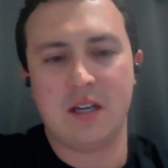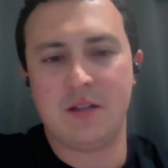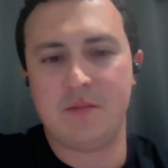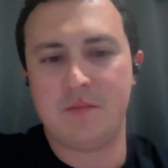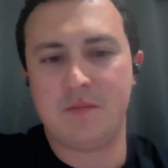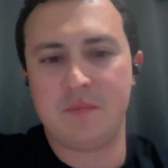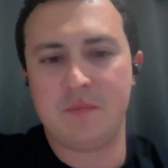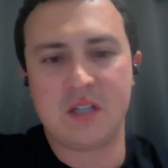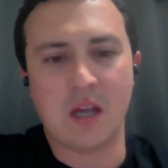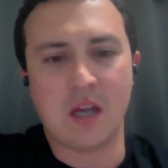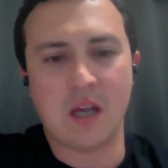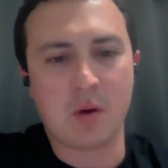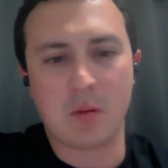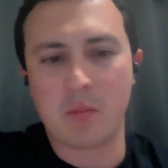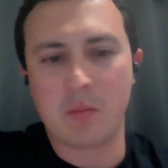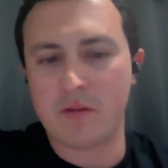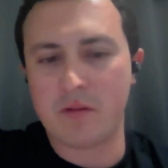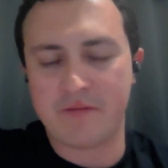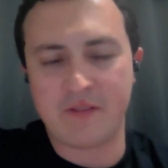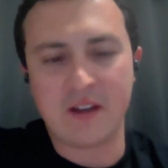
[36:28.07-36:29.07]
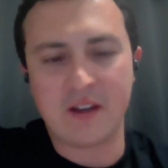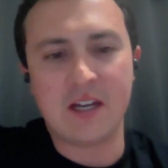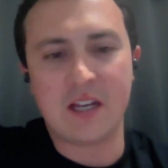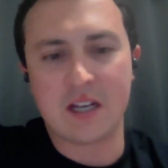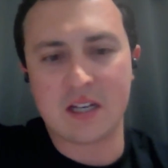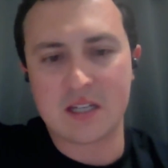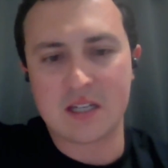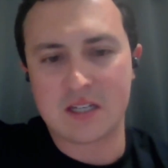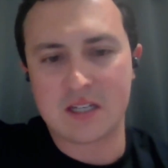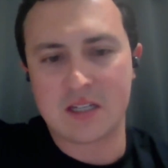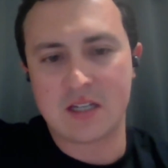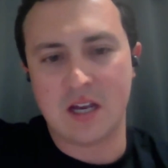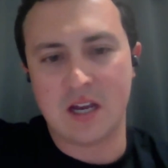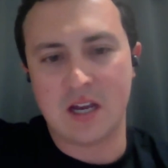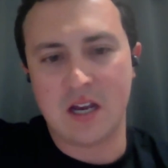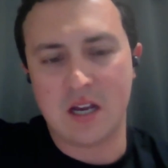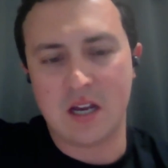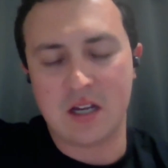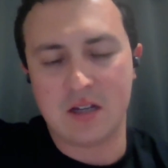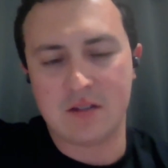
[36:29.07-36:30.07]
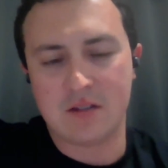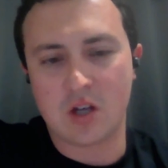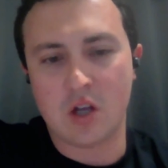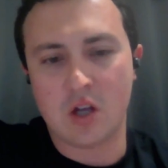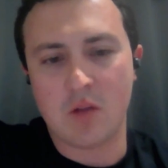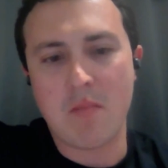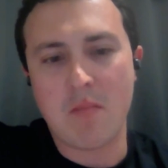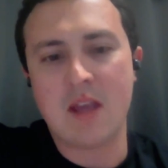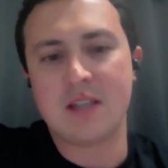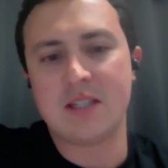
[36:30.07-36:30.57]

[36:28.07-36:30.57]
a suburb of Phoenix called Mesa.